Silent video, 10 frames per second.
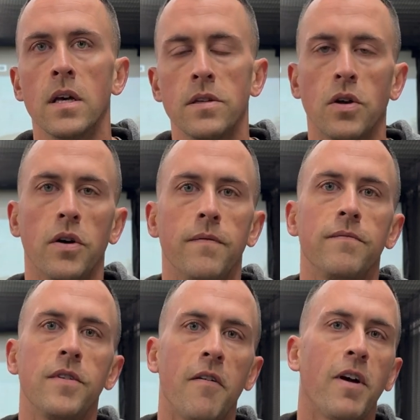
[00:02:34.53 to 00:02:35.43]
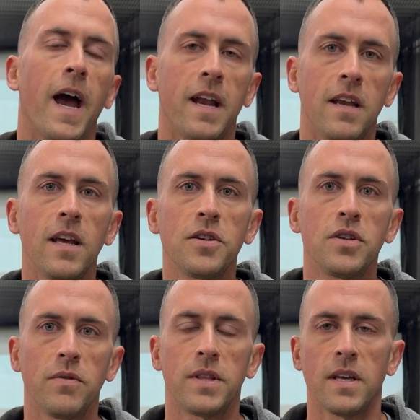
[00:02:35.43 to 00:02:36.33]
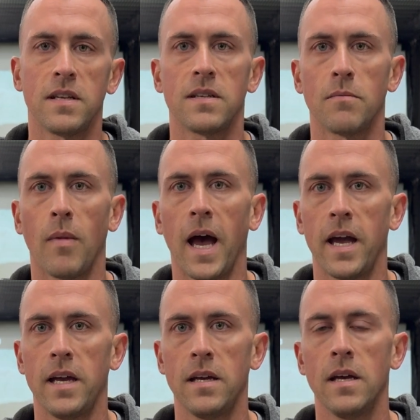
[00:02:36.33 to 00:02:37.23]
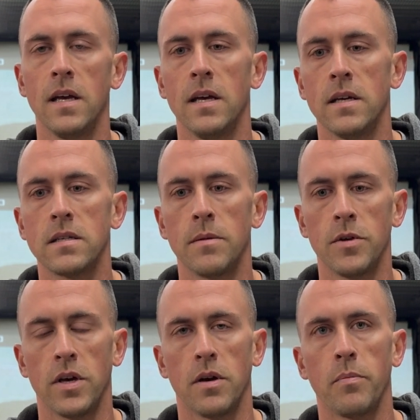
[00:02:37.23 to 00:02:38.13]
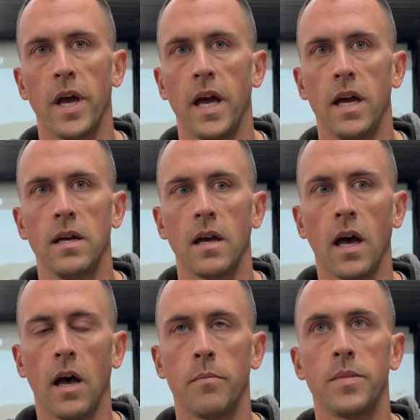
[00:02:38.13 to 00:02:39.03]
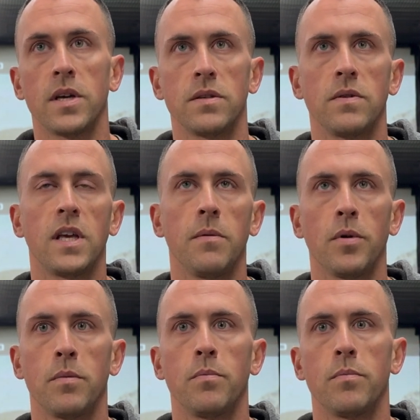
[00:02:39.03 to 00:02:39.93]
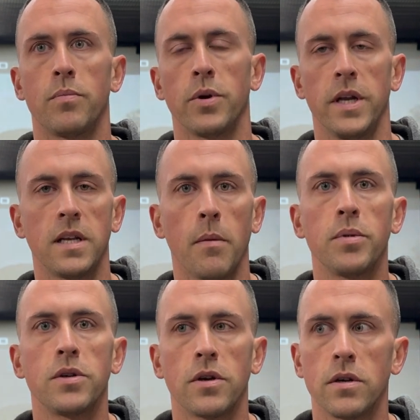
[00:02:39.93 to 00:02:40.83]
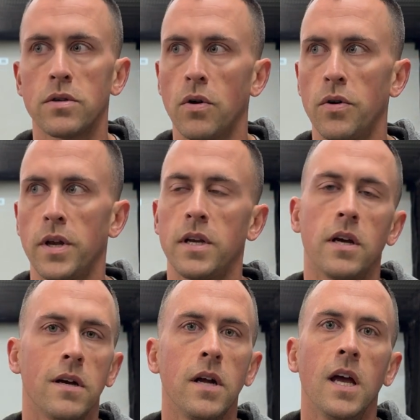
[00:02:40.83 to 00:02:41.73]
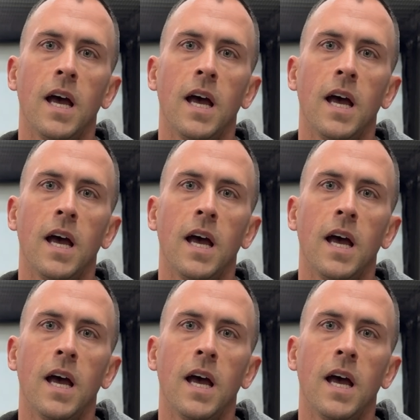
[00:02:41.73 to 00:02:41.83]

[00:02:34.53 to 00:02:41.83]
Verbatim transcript: So never had an issue with this in my simulator bay um, because we keep it pretty temperature controlled in here.